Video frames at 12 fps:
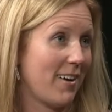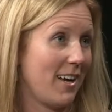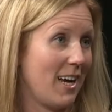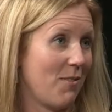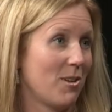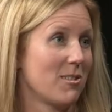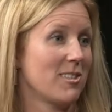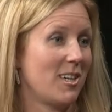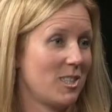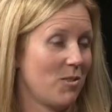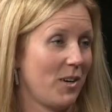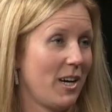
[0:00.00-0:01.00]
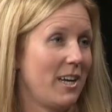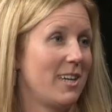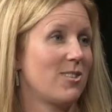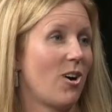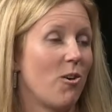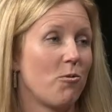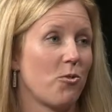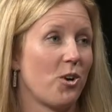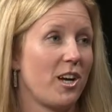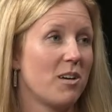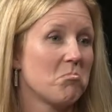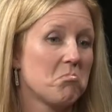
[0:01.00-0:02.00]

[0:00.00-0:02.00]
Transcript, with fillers: Right. If there's lots of it and it's all free,